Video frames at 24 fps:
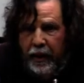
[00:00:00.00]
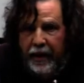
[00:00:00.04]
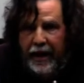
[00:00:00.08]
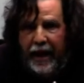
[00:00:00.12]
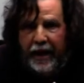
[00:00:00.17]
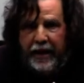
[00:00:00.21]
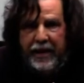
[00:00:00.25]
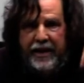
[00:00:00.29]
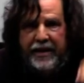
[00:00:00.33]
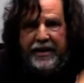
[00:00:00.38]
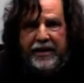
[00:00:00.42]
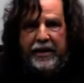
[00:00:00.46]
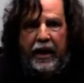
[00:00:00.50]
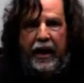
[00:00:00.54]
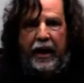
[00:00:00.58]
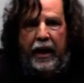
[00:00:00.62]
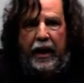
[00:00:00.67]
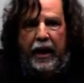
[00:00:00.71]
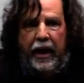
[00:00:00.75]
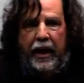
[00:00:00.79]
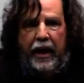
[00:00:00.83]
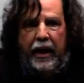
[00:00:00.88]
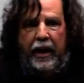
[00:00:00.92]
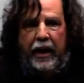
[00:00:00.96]
that is, uh,
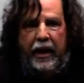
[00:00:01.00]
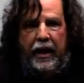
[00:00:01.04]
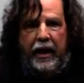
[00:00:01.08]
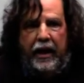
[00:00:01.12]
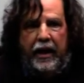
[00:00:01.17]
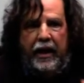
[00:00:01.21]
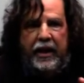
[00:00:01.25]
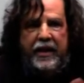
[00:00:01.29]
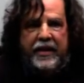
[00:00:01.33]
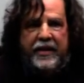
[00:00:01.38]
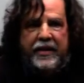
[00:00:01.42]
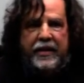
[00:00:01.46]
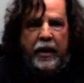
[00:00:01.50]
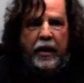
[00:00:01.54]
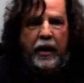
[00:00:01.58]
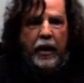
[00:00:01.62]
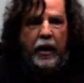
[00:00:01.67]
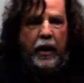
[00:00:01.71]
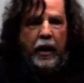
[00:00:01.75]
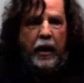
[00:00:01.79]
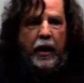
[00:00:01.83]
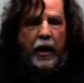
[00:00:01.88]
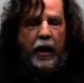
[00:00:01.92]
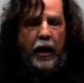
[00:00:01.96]

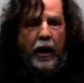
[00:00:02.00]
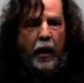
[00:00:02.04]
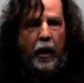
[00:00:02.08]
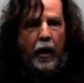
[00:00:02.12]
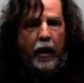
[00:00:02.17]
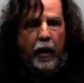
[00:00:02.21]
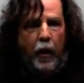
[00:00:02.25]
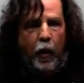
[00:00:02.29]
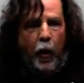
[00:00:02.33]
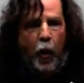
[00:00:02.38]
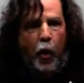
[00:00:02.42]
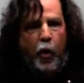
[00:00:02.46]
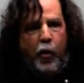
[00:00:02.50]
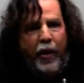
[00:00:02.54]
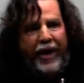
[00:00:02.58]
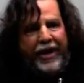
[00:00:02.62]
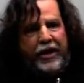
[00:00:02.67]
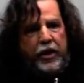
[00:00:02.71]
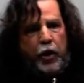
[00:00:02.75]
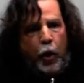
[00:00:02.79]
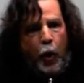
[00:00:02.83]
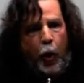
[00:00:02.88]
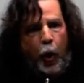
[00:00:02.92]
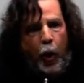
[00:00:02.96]
is
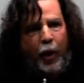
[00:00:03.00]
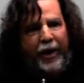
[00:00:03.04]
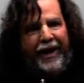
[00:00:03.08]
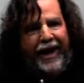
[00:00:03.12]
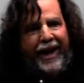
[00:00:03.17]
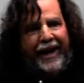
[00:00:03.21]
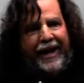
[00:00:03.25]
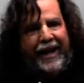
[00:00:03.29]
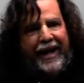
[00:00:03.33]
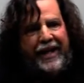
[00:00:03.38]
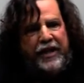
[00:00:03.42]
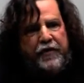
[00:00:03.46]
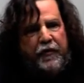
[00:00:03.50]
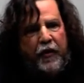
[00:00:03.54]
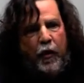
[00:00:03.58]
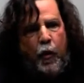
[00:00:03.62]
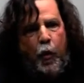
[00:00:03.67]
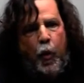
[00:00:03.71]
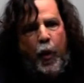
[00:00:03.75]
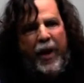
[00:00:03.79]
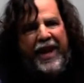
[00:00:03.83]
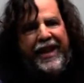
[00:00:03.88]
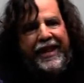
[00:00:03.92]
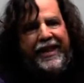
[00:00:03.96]
already organized
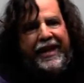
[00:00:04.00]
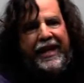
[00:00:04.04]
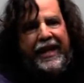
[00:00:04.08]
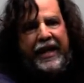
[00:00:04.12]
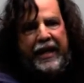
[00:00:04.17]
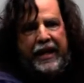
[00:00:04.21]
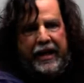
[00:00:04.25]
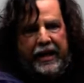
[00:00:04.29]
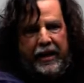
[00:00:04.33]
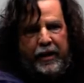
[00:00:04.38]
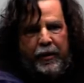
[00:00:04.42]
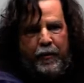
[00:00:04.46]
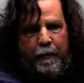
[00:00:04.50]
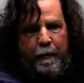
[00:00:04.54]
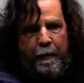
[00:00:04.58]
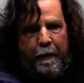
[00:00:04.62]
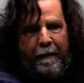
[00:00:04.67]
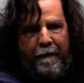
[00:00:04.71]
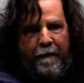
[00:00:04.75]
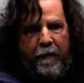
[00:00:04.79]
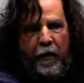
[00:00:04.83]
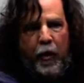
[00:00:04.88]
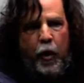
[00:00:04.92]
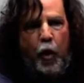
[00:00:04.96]
from
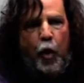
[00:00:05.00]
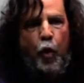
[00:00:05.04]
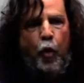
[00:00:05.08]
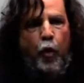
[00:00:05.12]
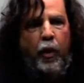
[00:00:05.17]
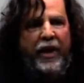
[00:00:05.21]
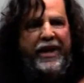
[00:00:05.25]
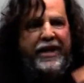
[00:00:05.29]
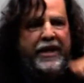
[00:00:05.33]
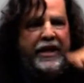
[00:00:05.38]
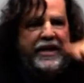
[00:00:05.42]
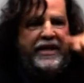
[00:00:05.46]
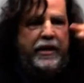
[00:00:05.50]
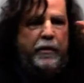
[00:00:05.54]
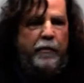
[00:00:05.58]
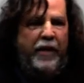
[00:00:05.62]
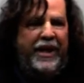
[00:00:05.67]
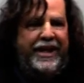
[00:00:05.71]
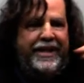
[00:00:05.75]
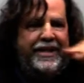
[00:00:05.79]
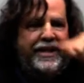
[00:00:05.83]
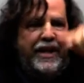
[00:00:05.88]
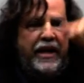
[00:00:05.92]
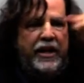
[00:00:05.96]
within with the
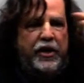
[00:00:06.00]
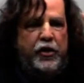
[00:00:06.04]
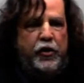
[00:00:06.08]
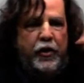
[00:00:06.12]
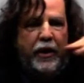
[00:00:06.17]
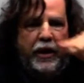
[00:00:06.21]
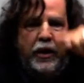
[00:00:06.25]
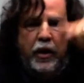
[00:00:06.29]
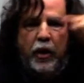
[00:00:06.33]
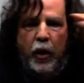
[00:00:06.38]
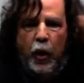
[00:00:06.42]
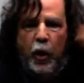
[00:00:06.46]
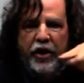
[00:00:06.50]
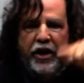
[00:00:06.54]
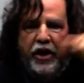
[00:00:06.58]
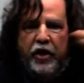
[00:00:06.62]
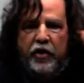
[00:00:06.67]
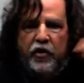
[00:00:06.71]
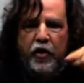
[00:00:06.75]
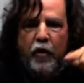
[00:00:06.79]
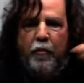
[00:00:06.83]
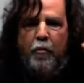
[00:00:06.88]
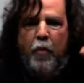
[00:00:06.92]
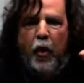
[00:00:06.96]
civilizational
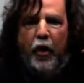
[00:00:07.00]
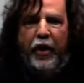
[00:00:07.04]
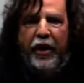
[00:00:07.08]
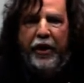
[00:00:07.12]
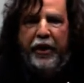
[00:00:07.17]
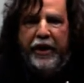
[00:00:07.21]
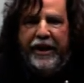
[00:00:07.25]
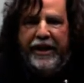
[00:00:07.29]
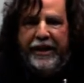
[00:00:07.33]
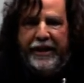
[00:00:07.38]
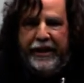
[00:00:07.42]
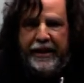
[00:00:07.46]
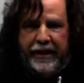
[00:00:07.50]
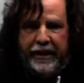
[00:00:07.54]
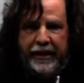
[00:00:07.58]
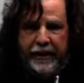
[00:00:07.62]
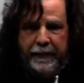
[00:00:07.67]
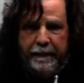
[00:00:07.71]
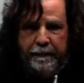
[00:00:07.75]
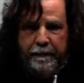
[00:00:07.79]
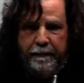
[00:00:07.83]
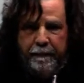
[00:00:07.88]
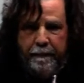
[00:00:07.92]
logics of modernity.